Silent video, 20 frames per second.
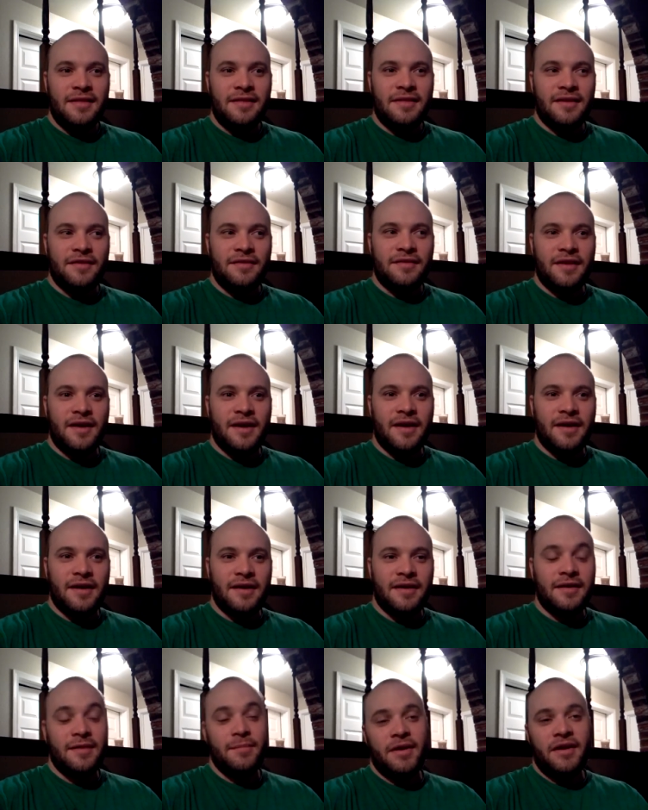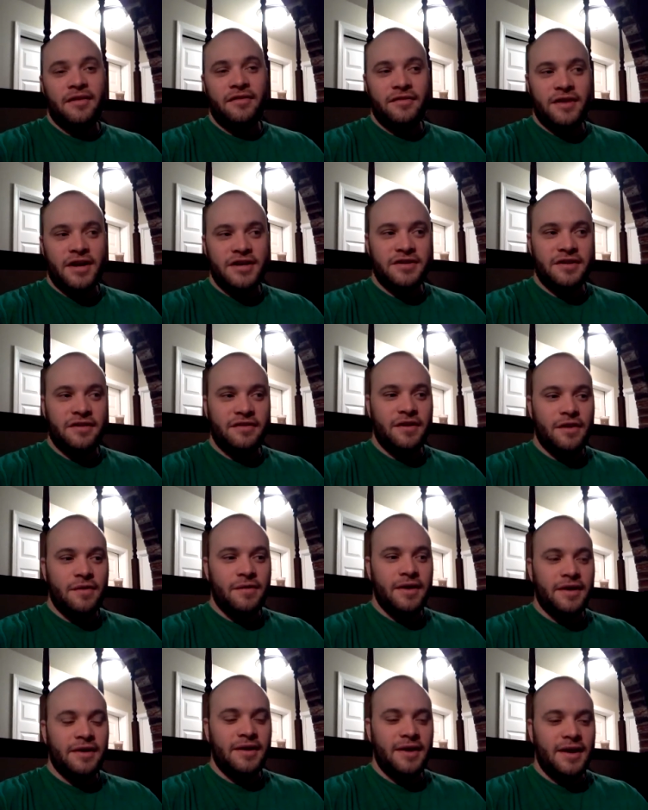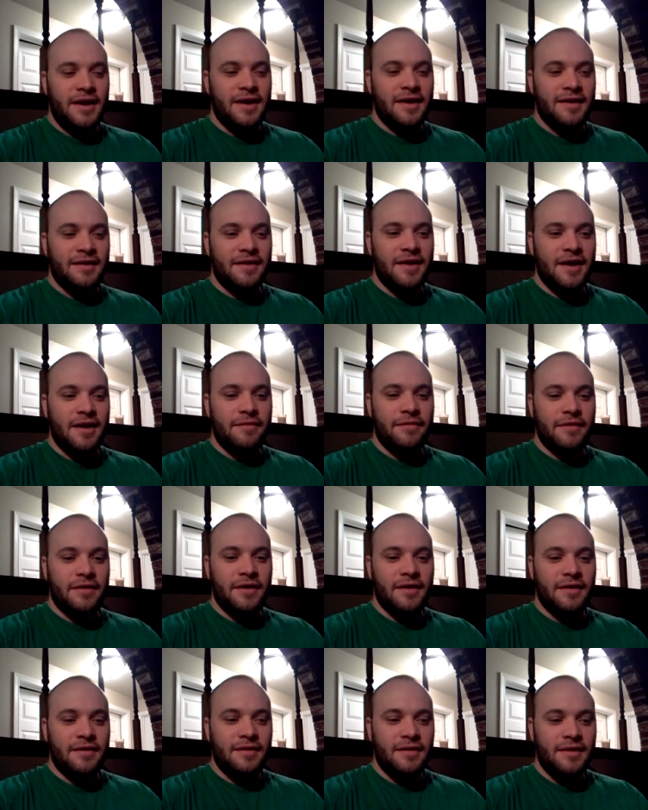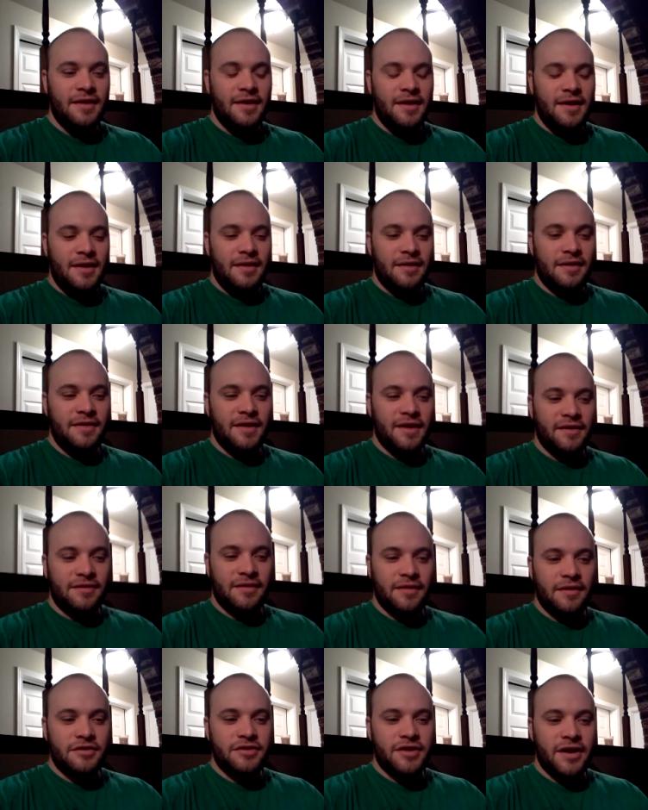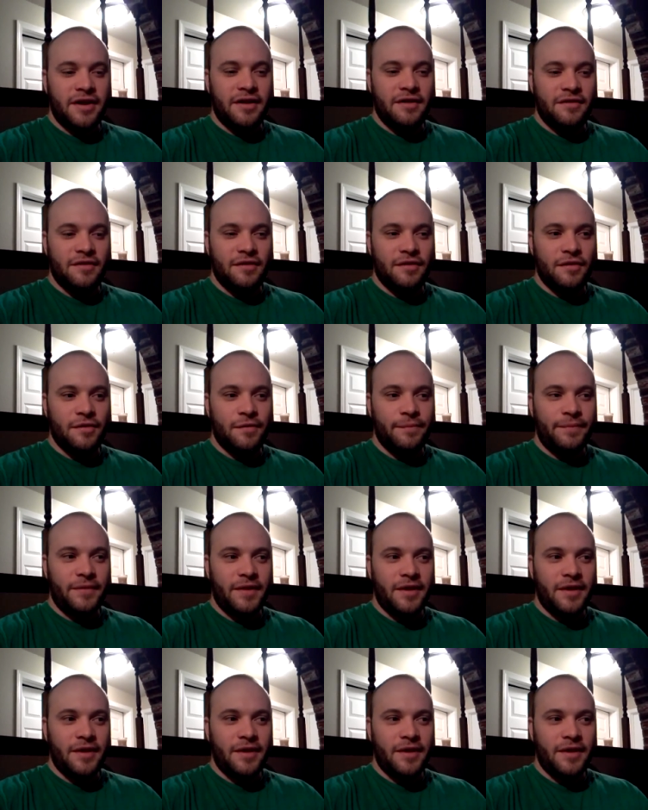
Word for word: this uh, administration is going and kind of the the things that they're trying to do,